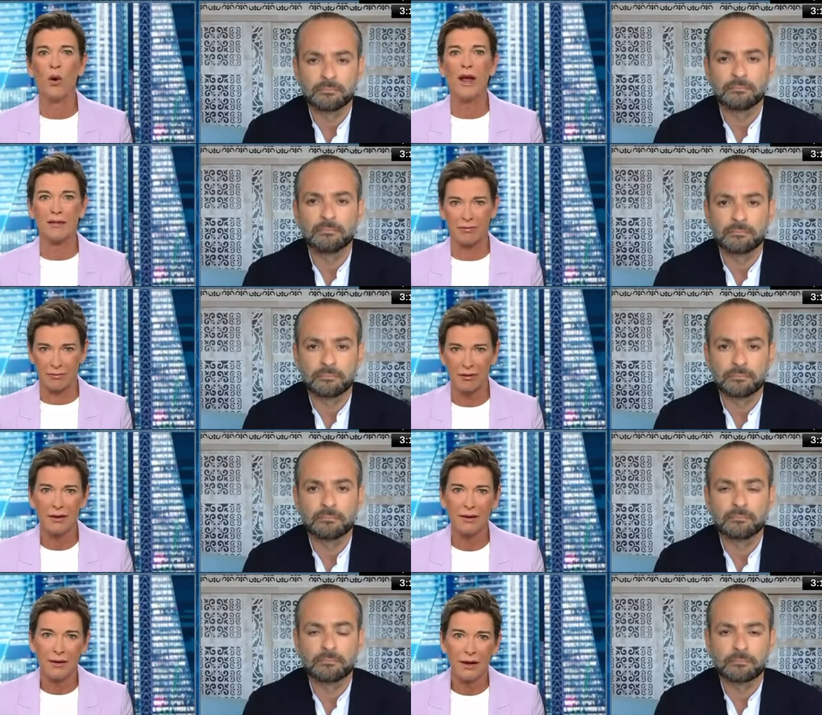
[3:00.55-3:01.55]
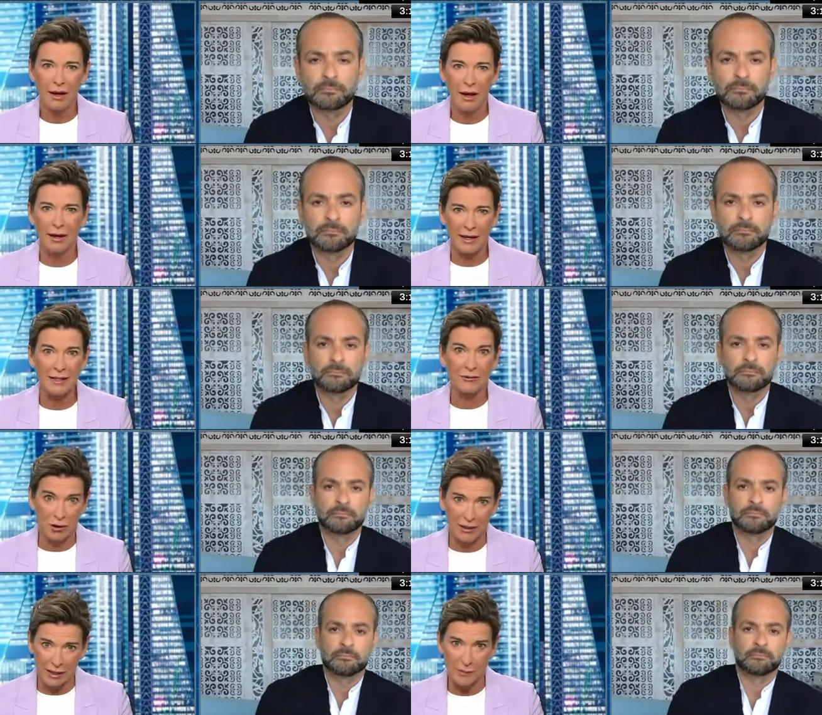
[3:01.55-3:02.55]
Speaker 1: with uh,
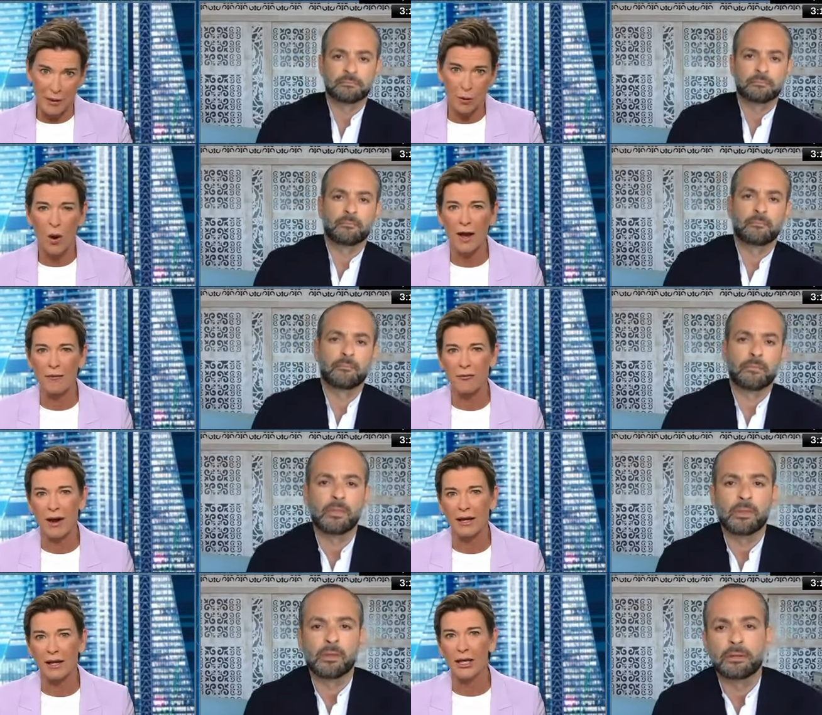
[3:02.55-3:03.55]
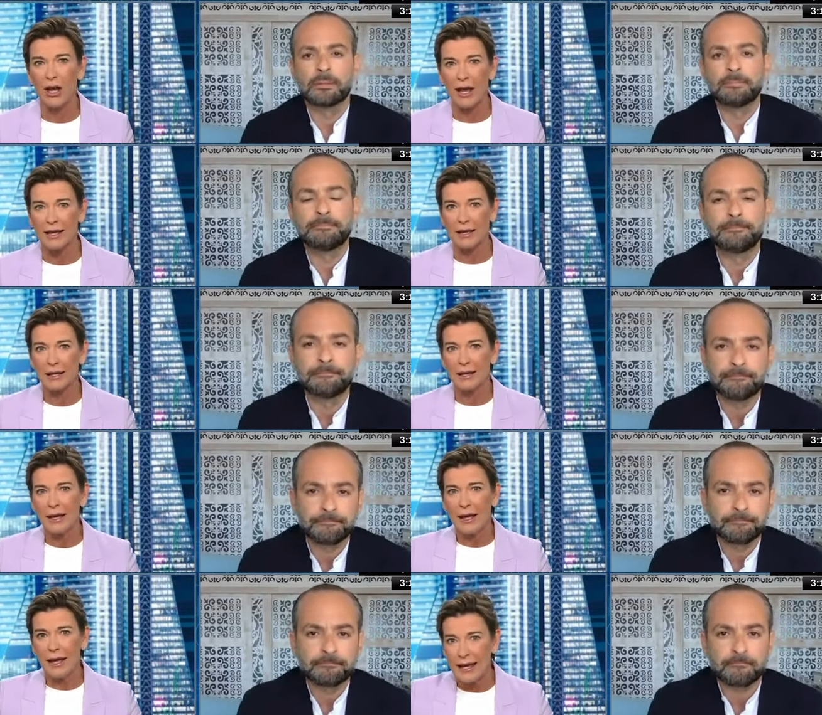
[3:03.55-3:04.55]
Israel? Let's be quite frank. You know, it,
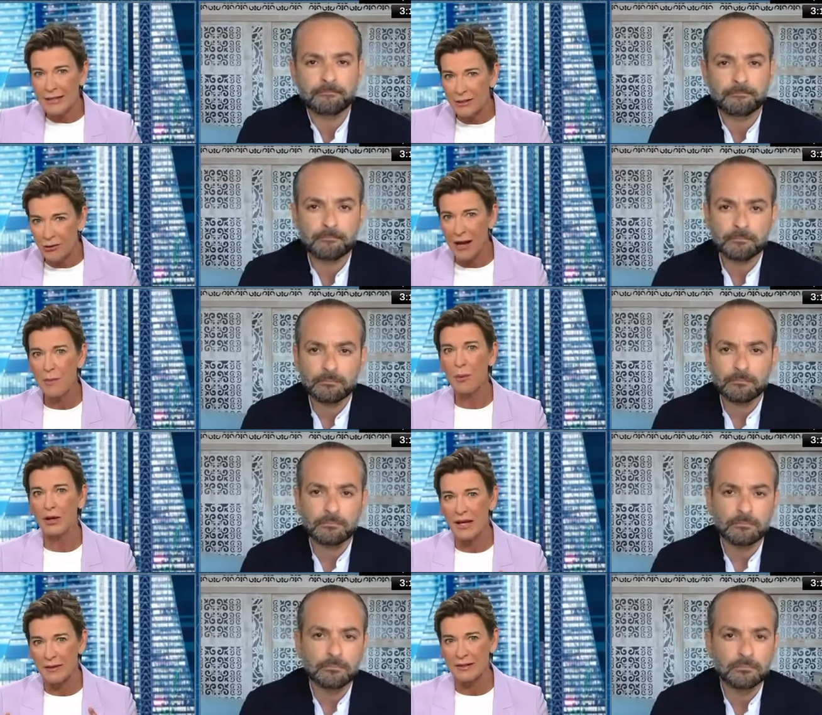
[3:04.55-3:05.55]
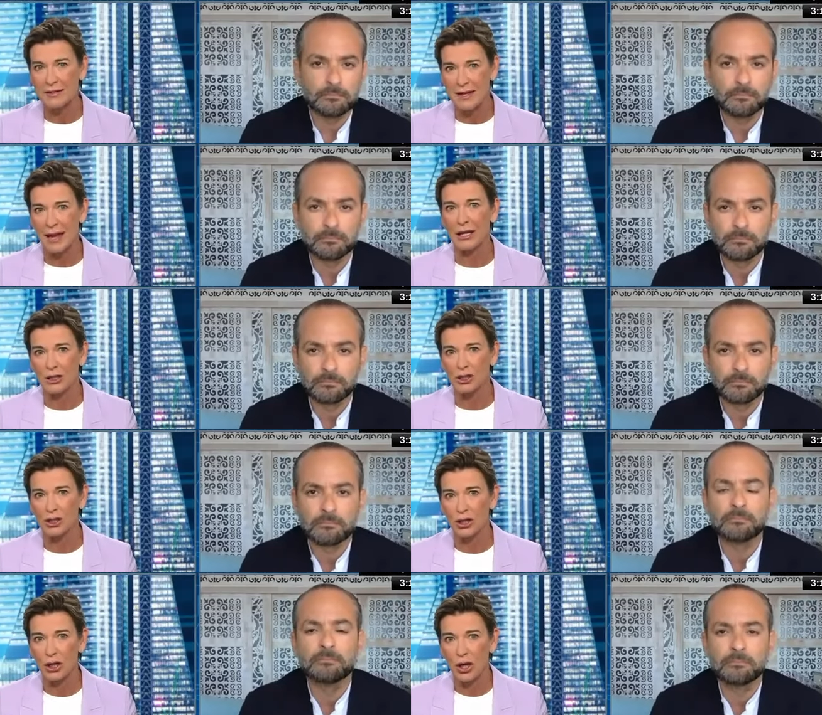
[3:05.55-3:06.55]
is there anybody at this
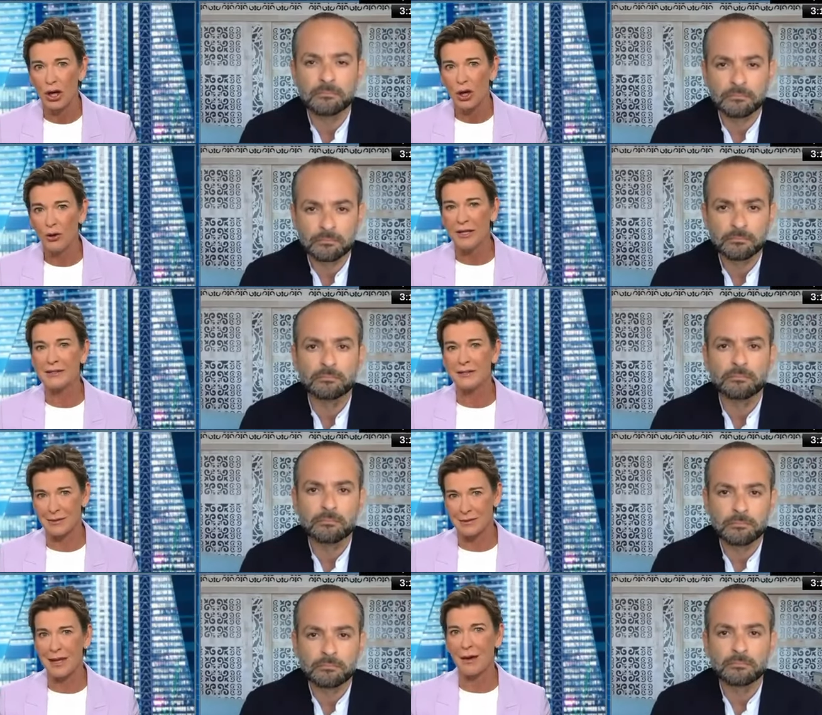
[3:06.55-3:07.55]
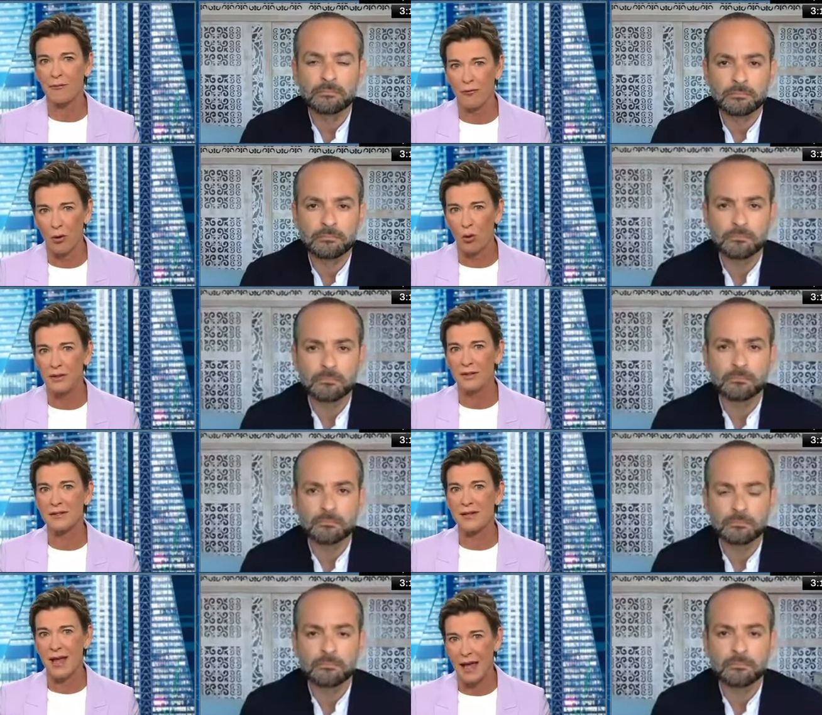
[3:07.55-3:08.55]
stage who needs to step forward and
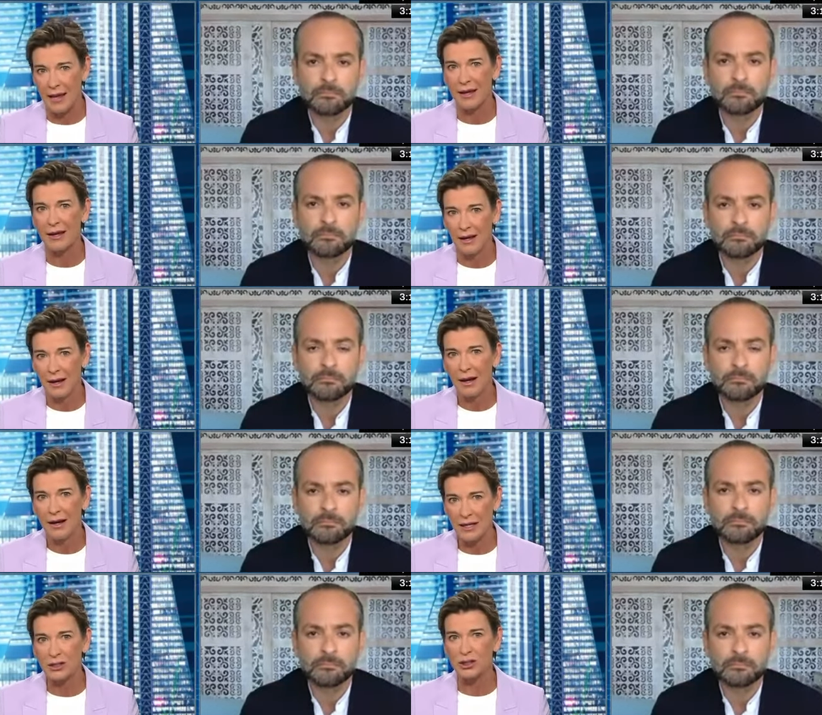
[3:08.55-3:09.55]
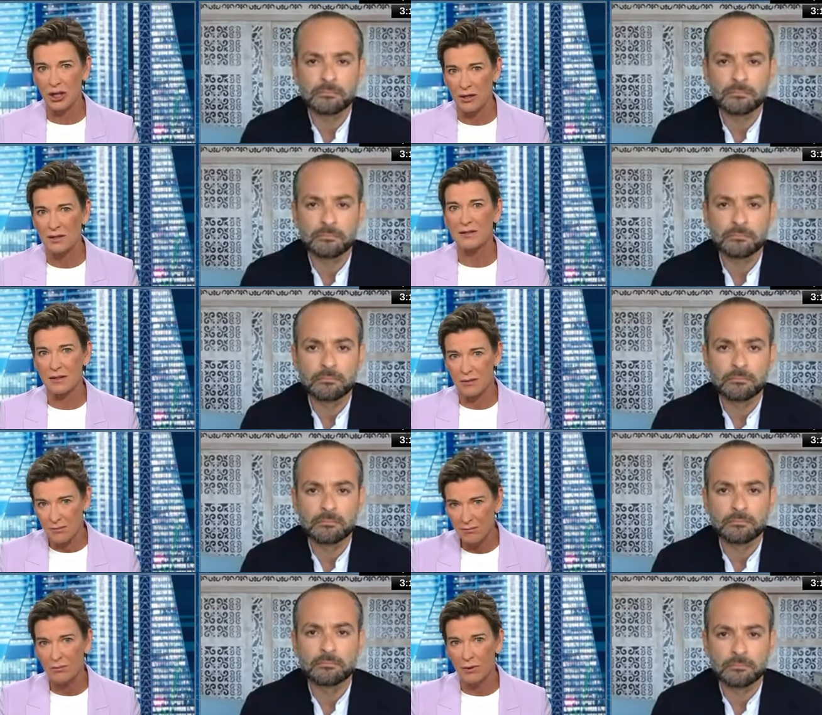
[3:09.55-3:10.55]
say, let's just,
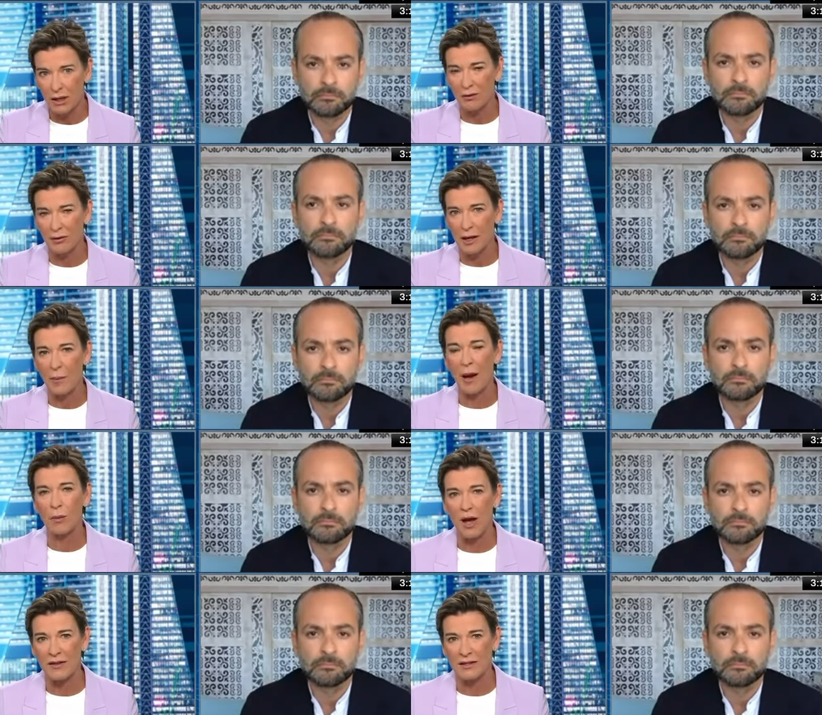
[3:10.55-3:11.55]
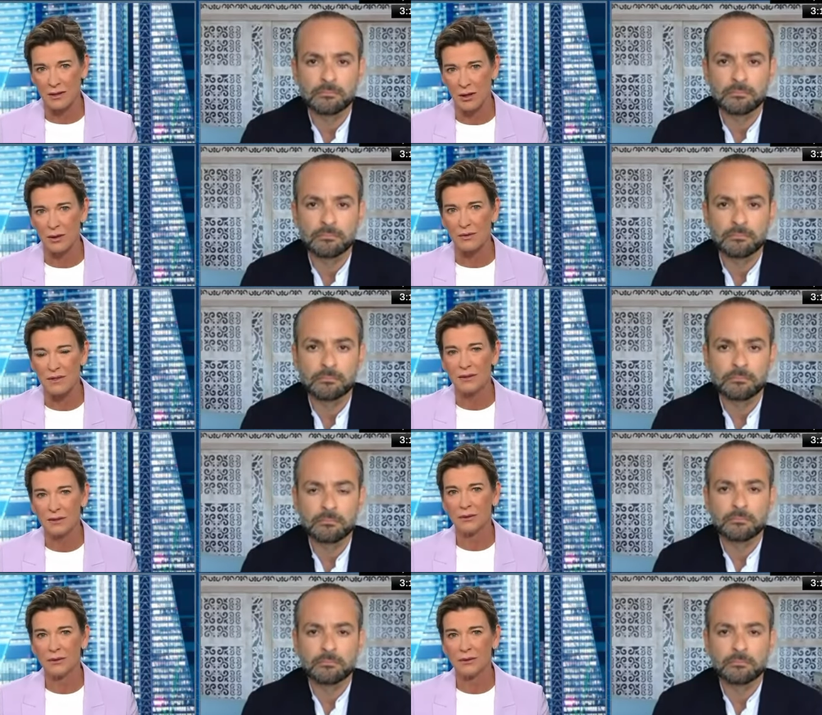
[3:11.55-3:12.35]
you know, think about where this goes?